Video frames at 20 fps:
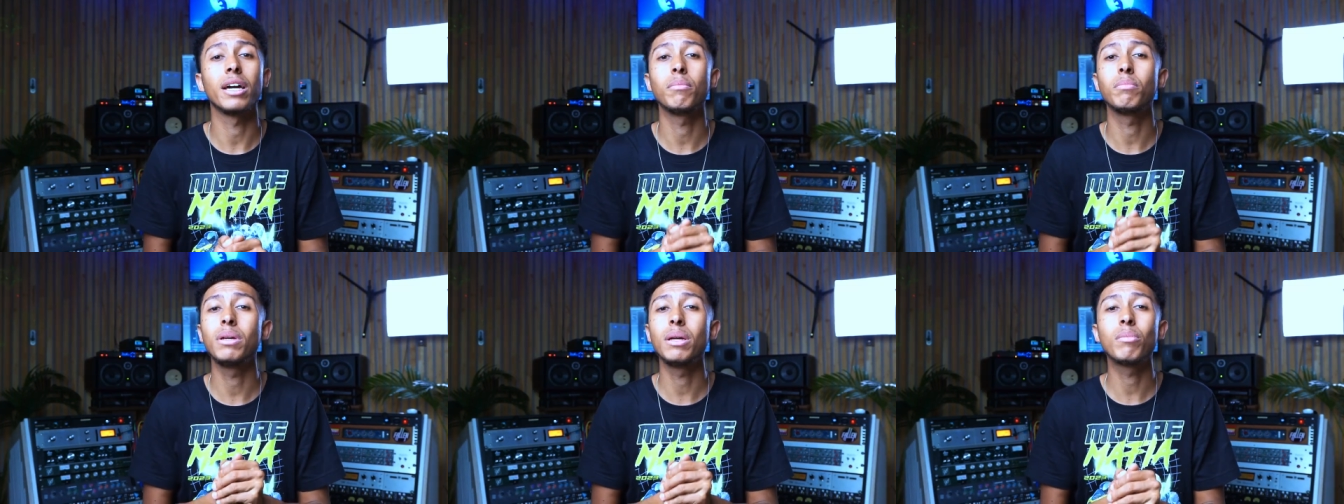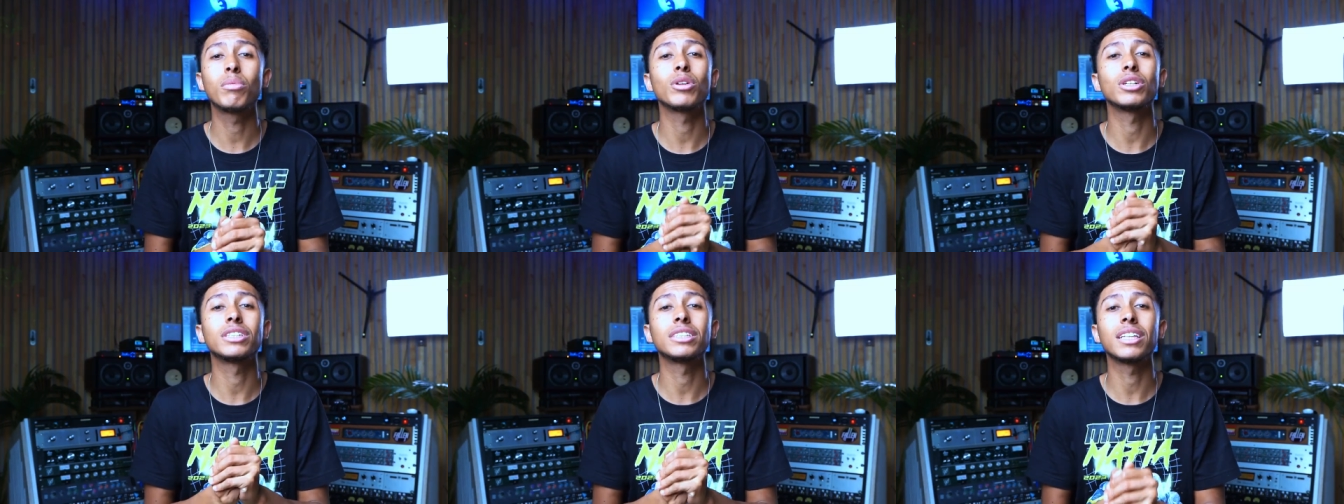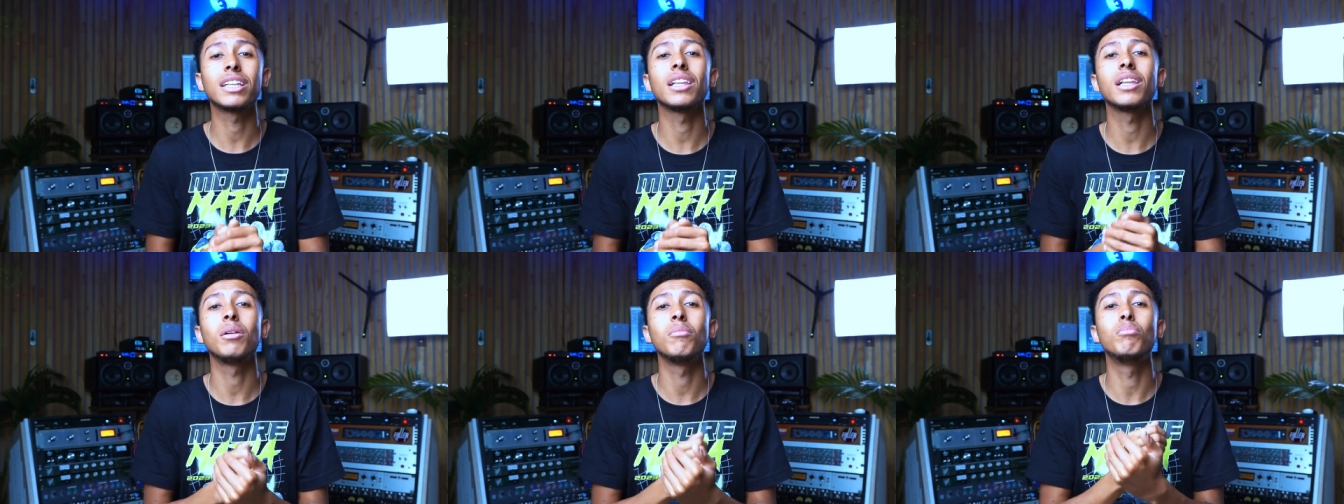People are
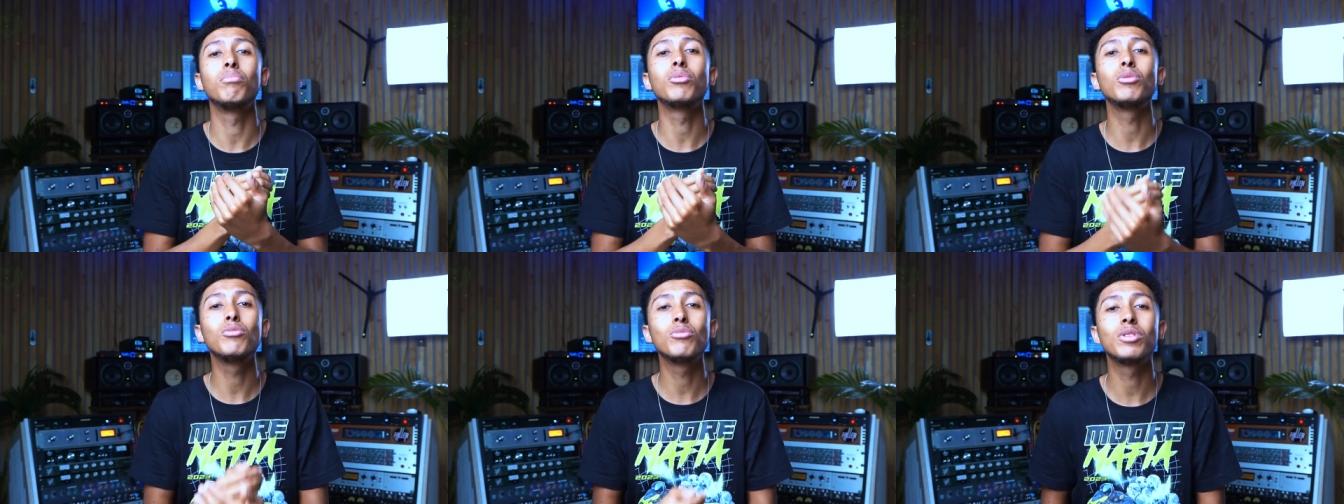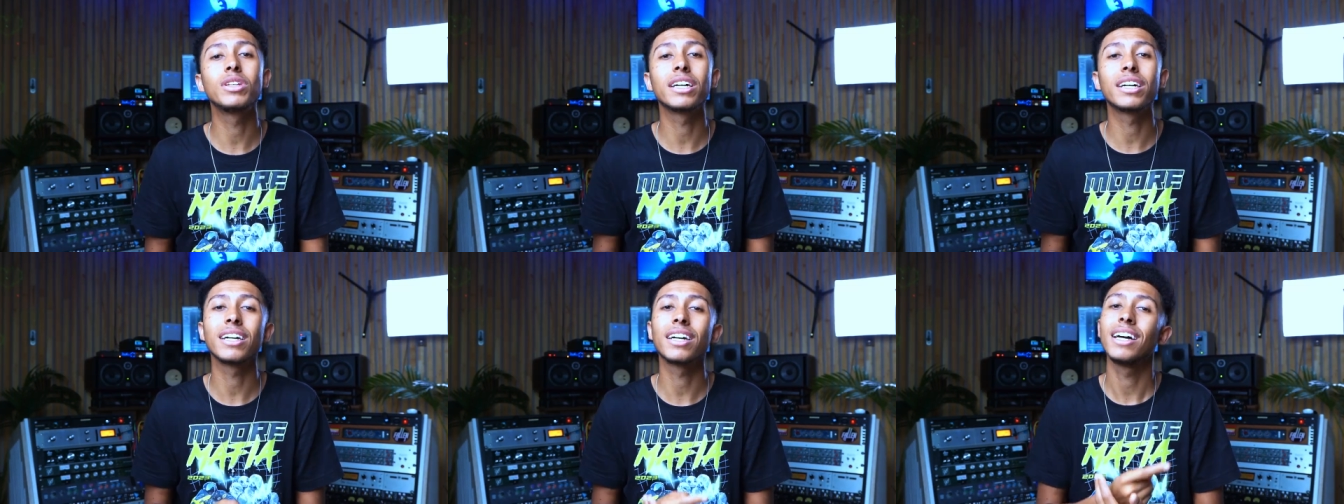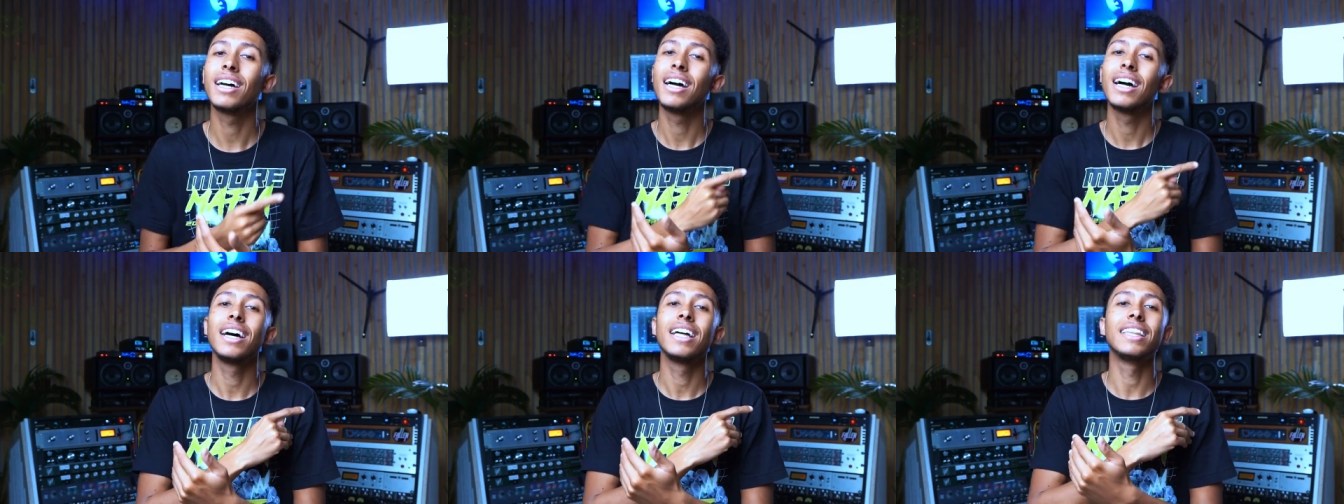still abusing
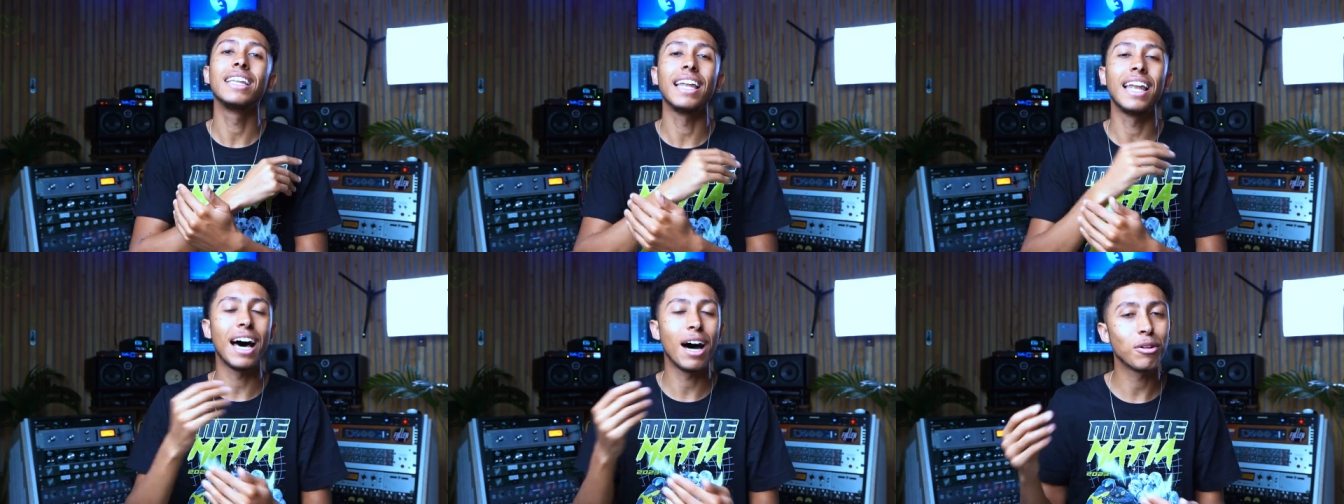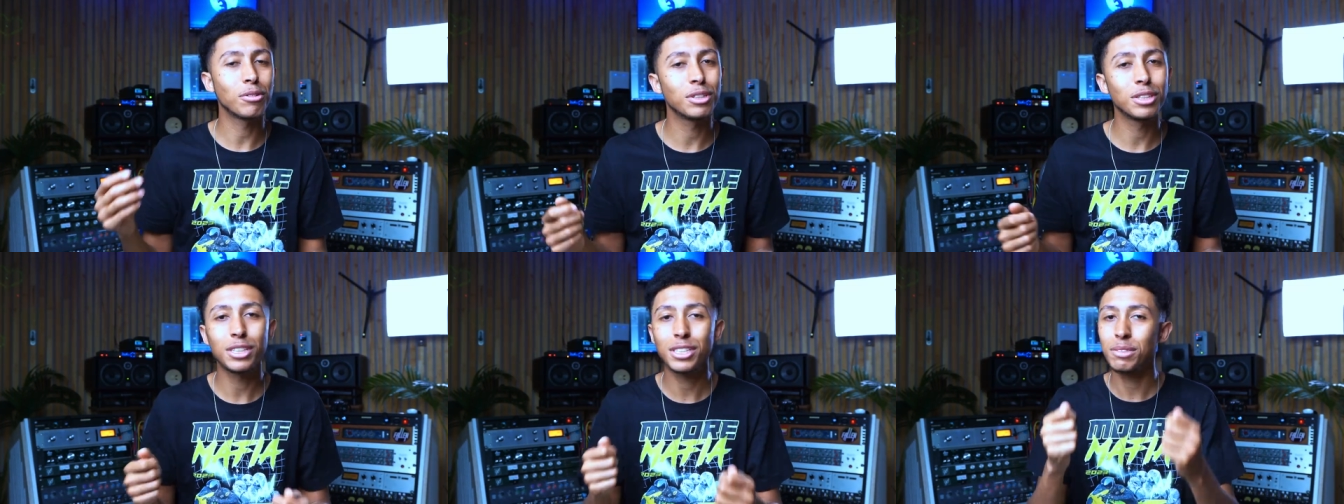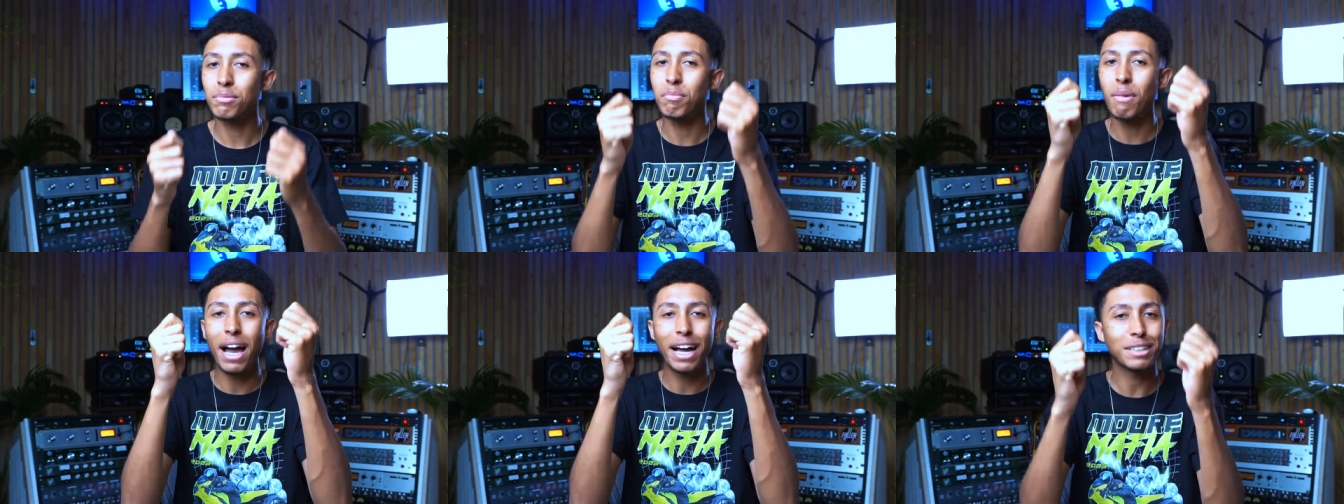the loudness
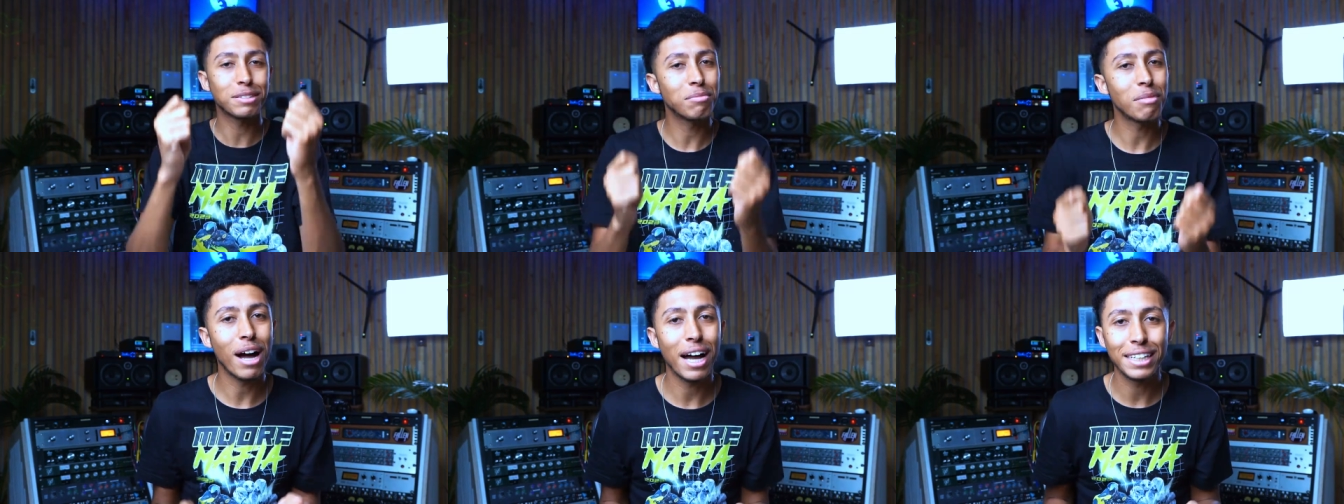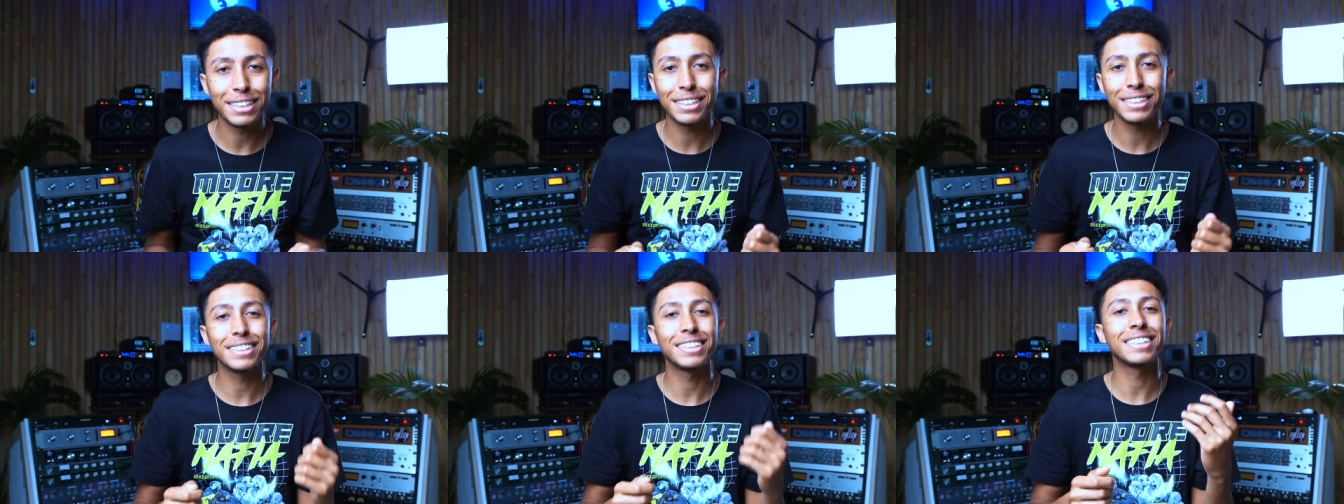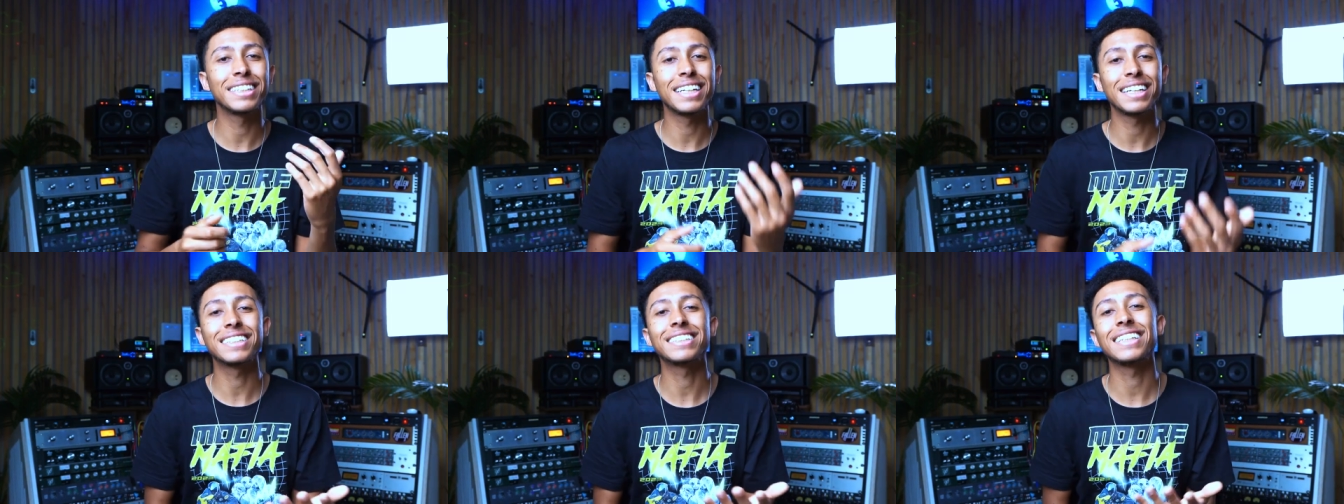maximizers and
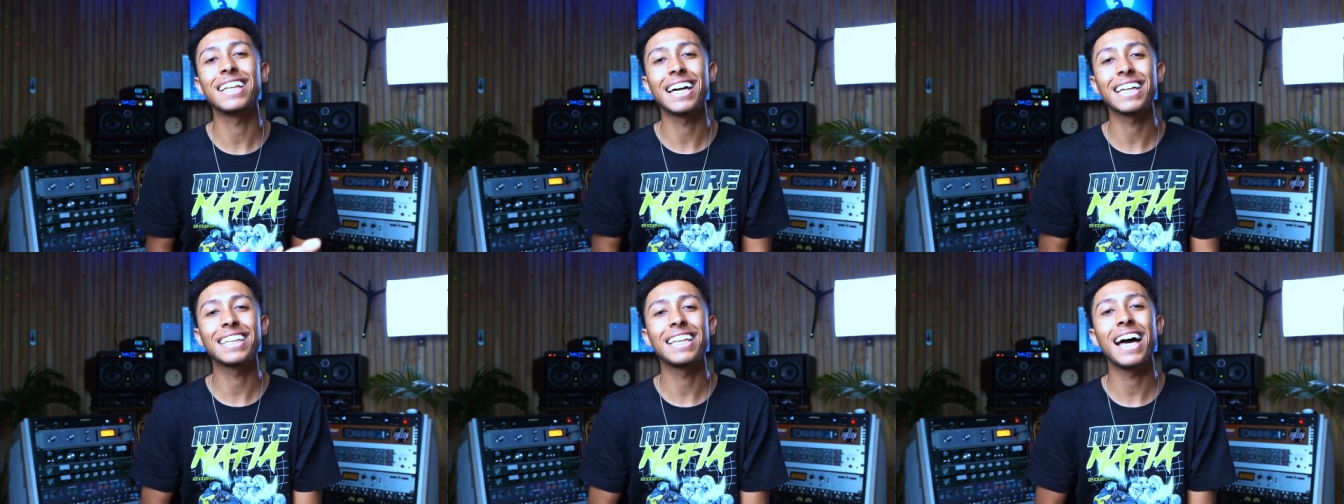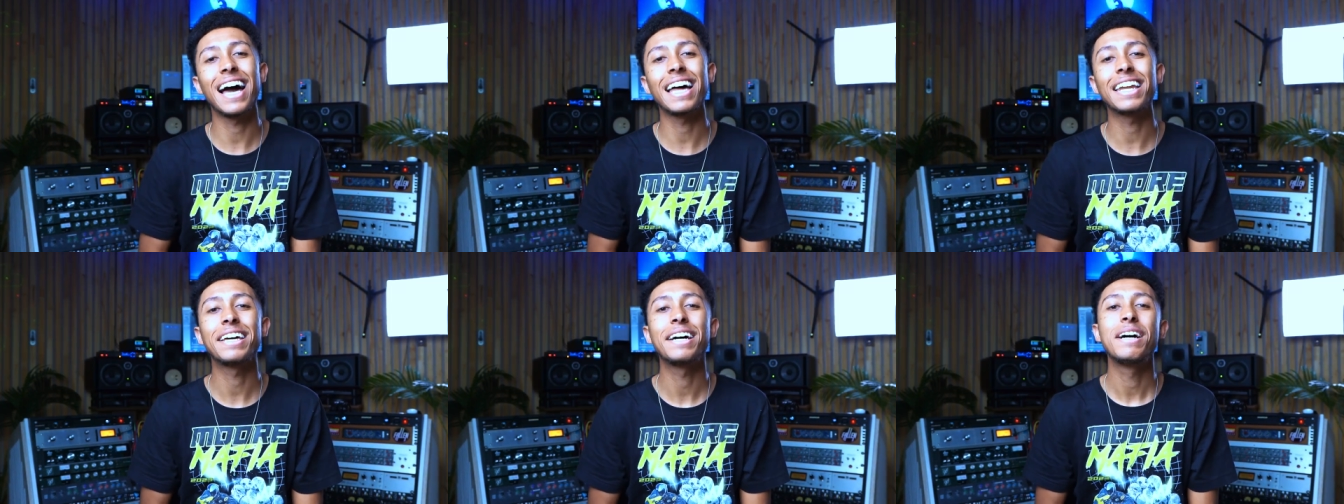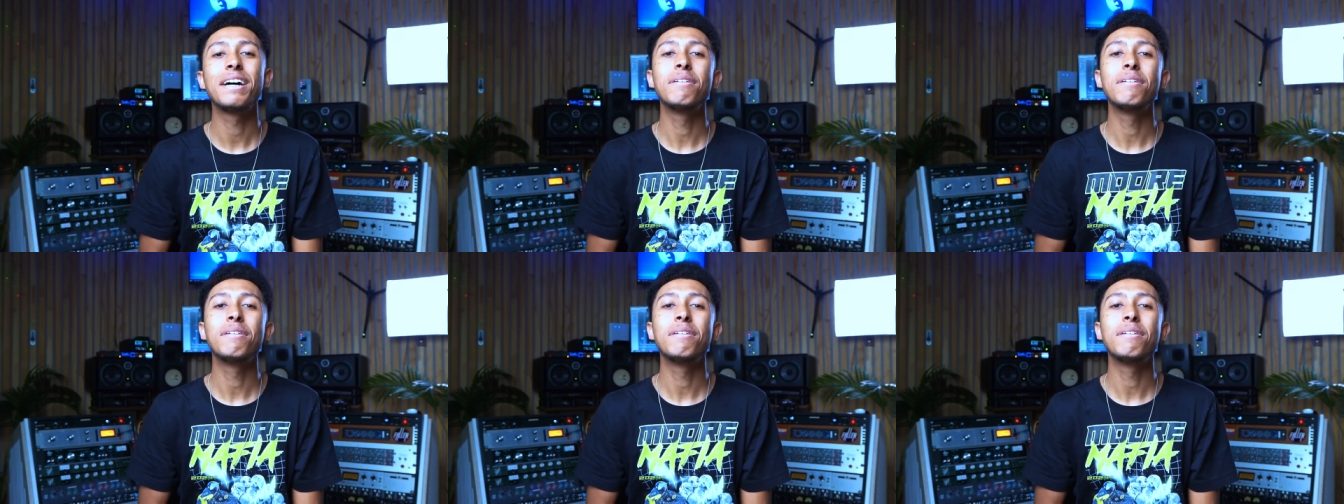things like that,